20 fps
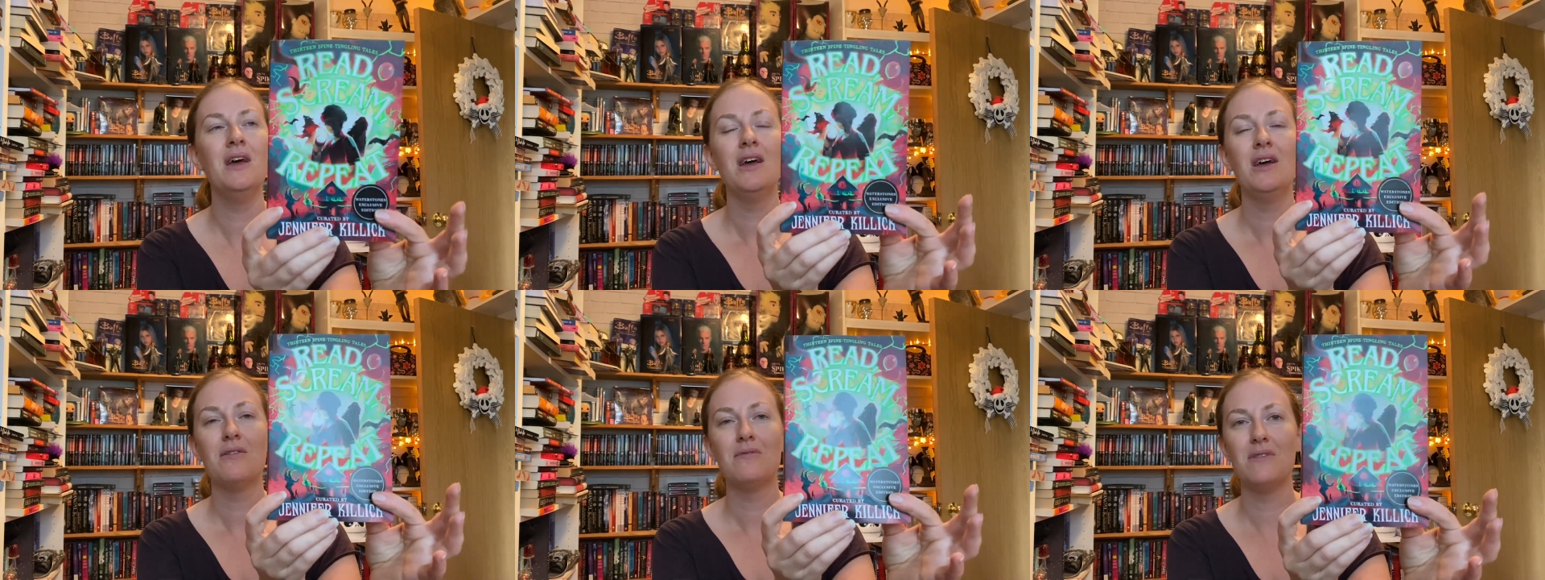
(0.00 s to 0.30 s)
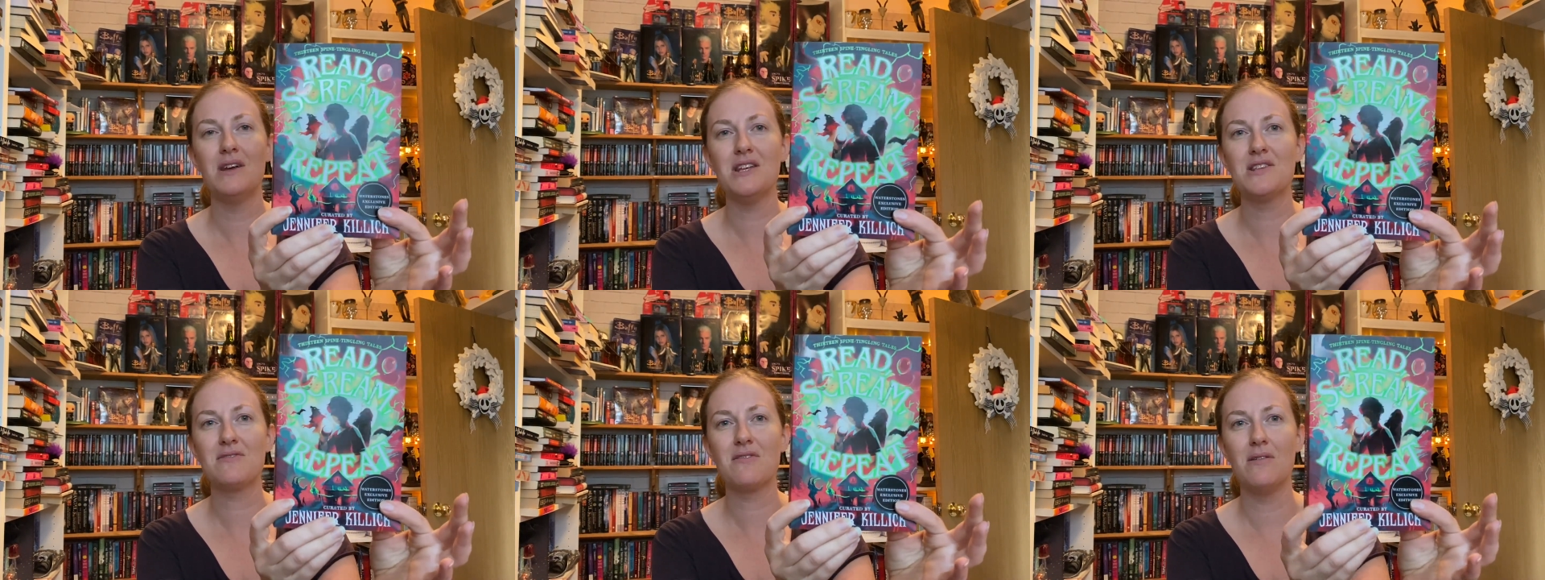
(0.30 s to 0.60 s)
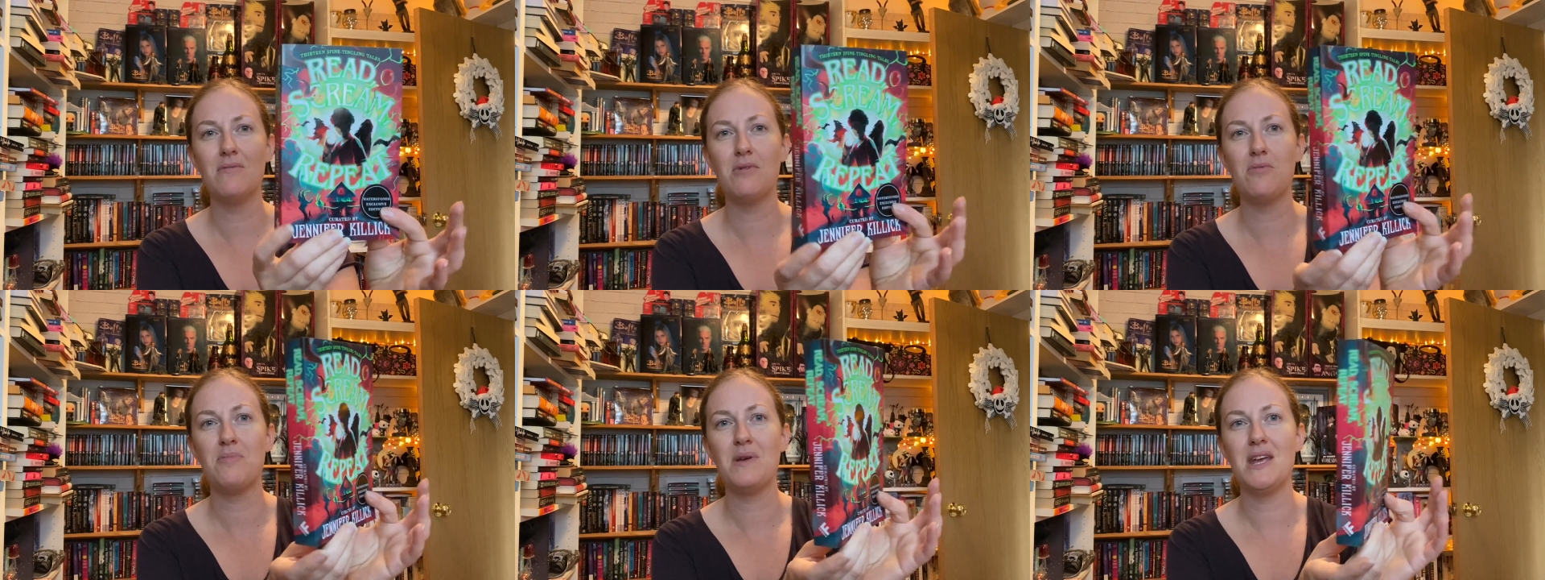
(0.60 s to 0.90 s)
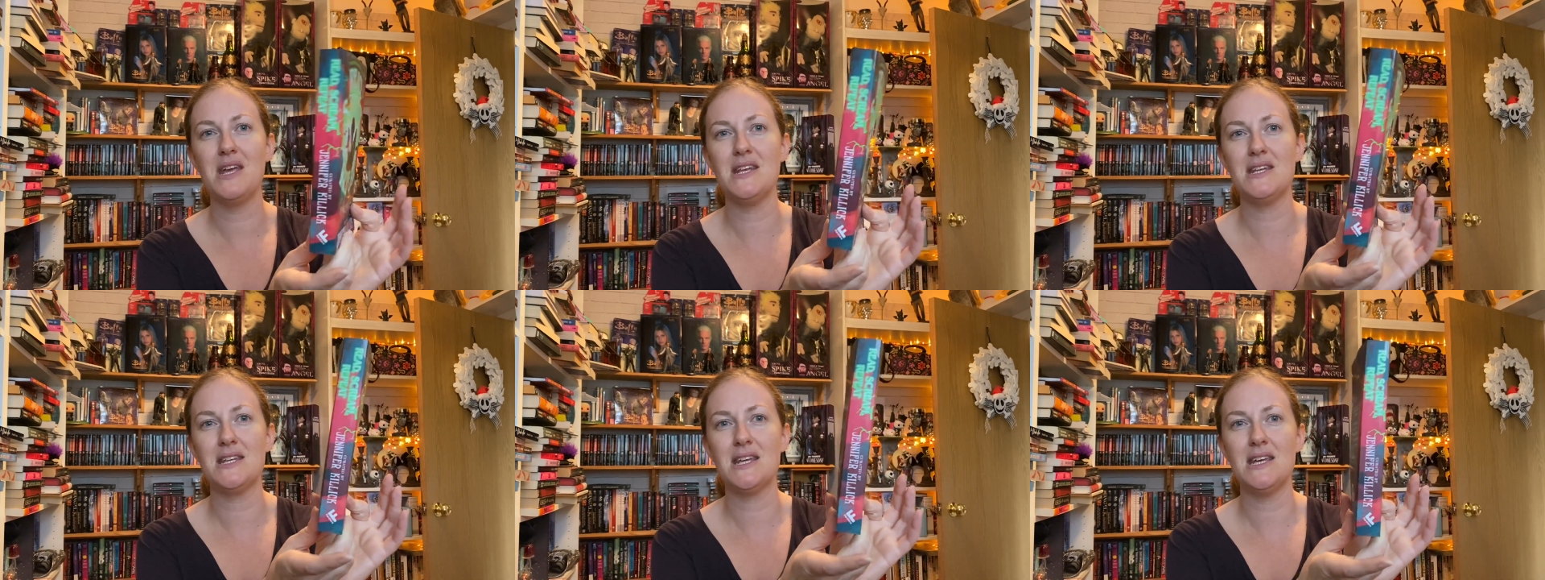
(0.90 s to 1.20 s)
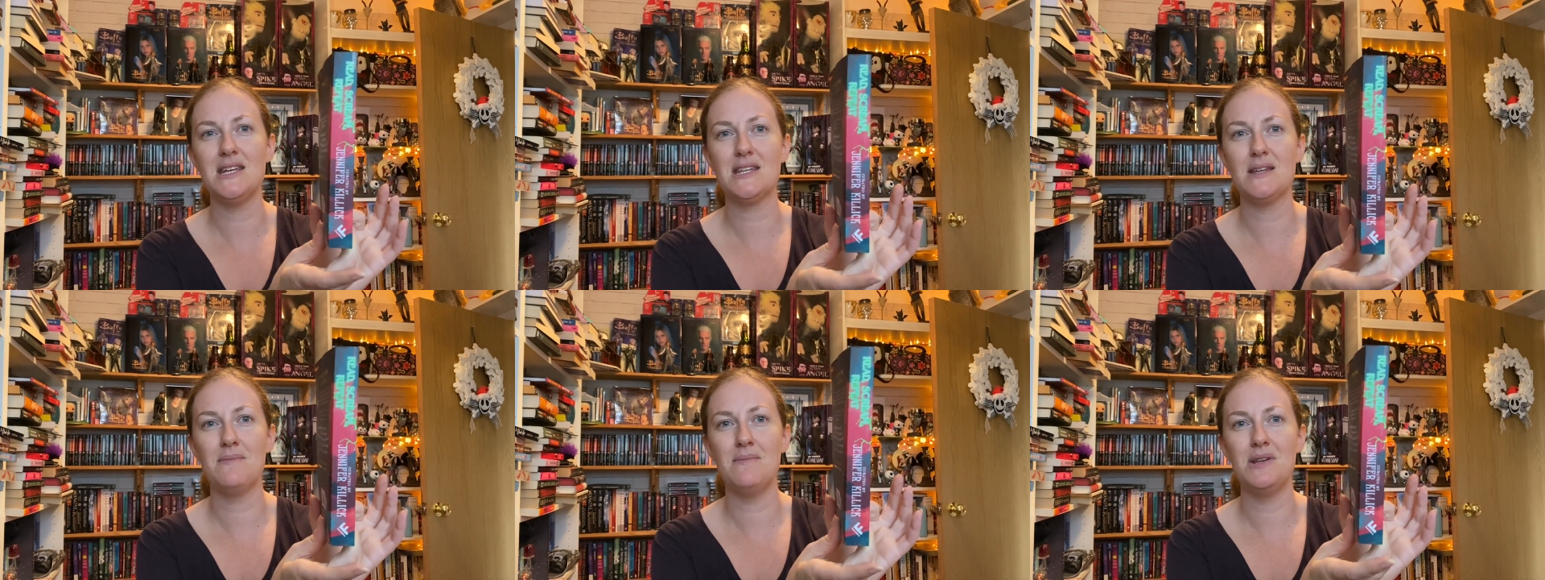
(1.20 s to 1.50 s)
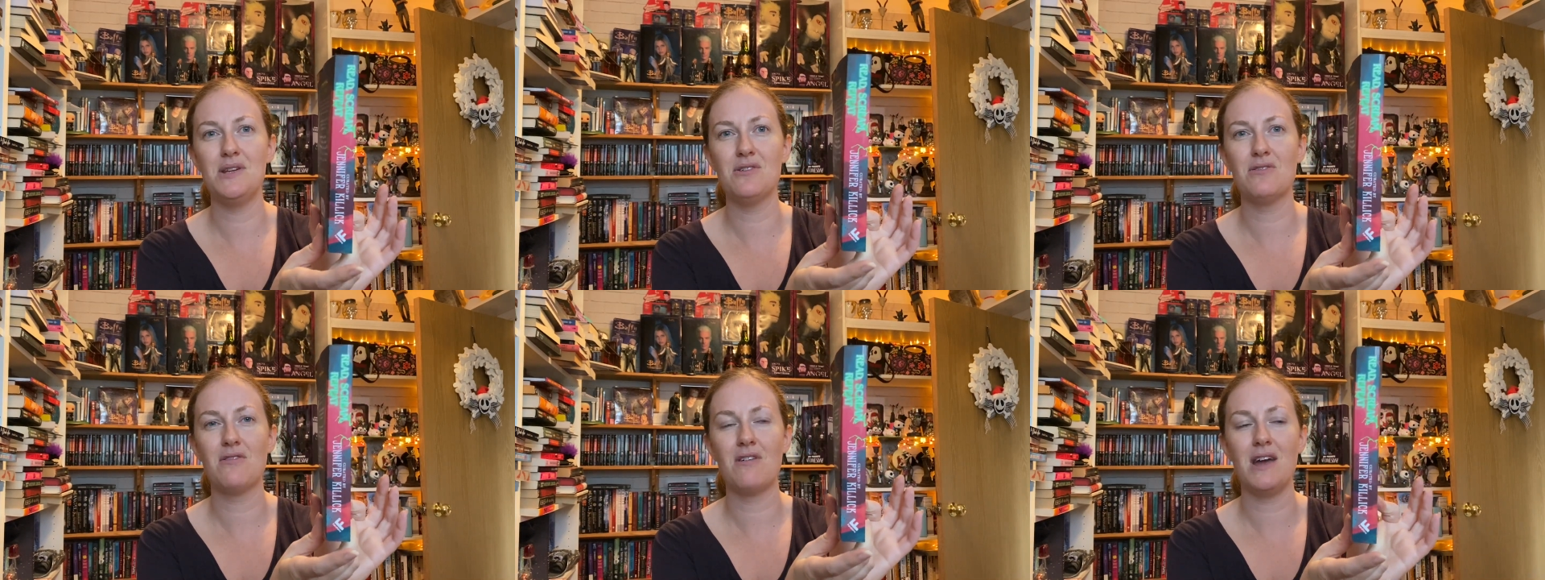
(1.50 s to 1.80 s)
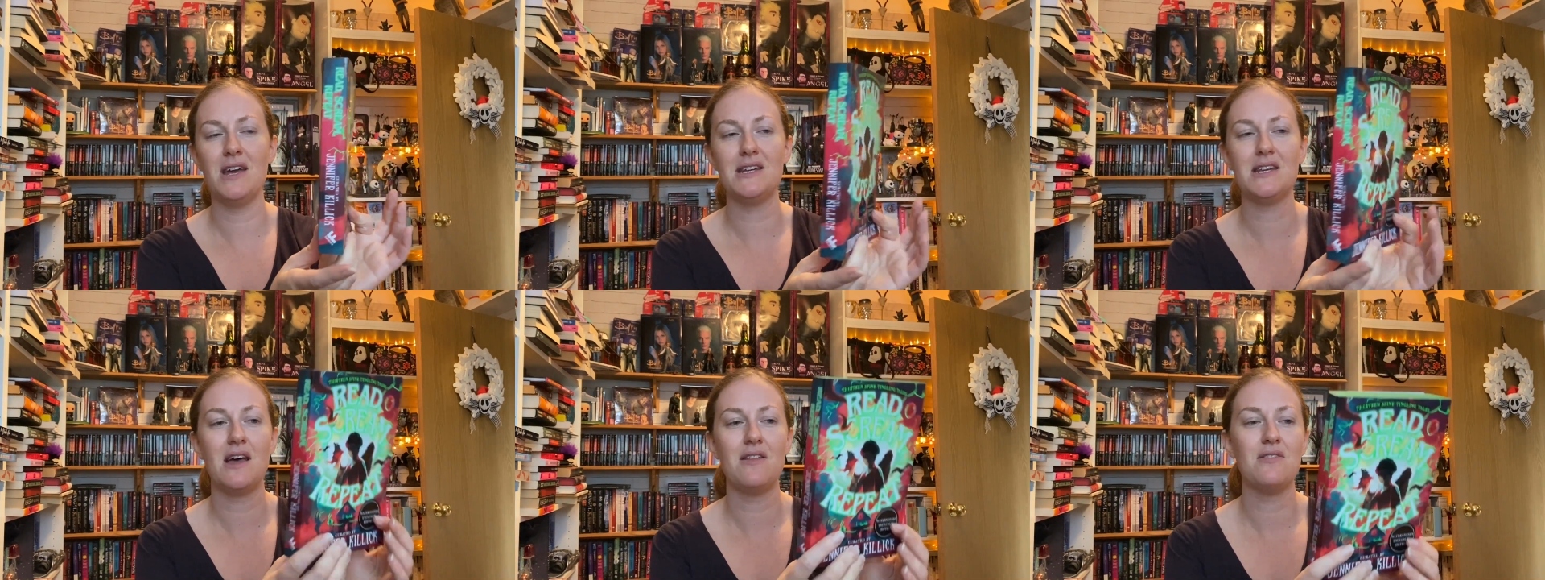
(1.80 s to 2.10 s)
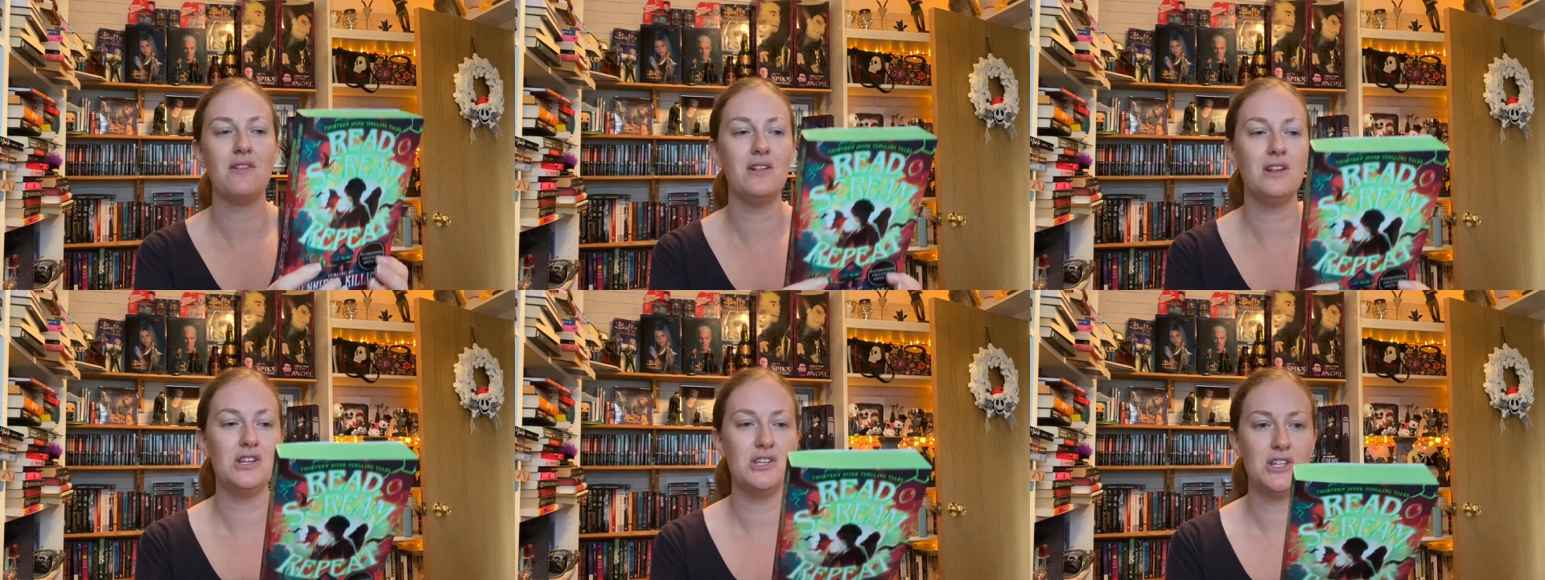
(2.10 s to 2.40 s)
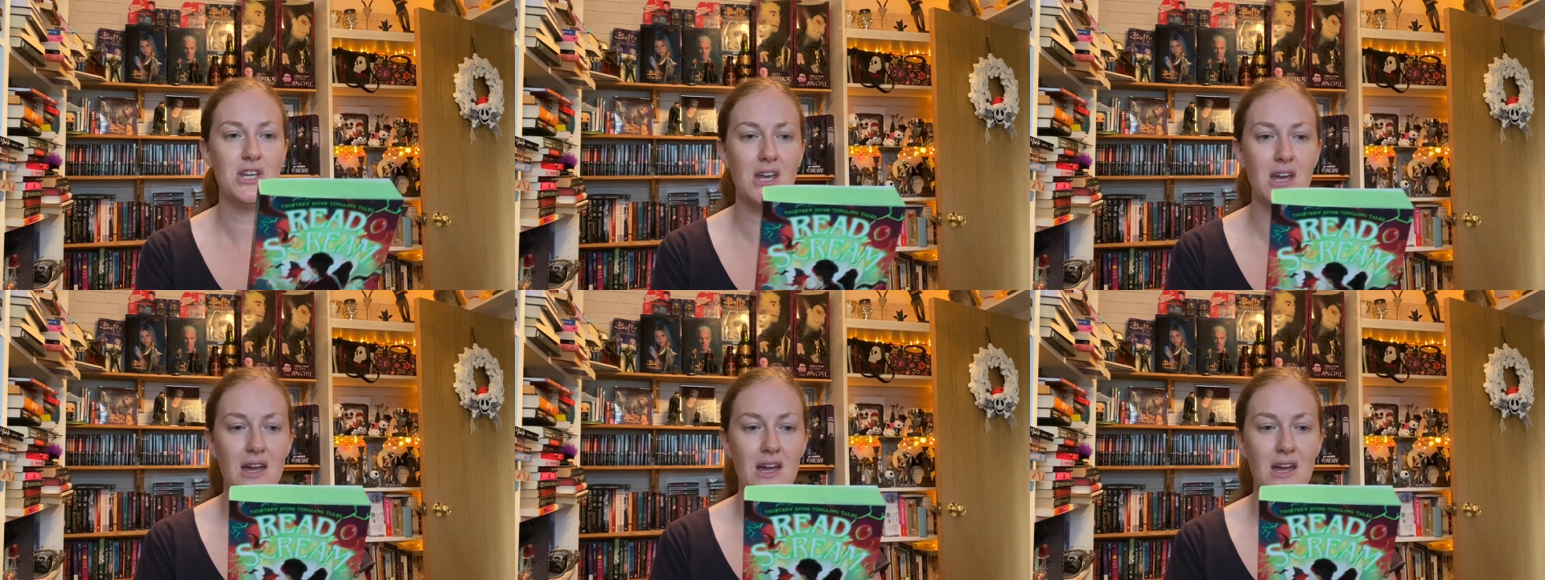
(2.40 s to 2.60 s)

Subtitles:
Read, Scream, Repeat is a middle grade anthology,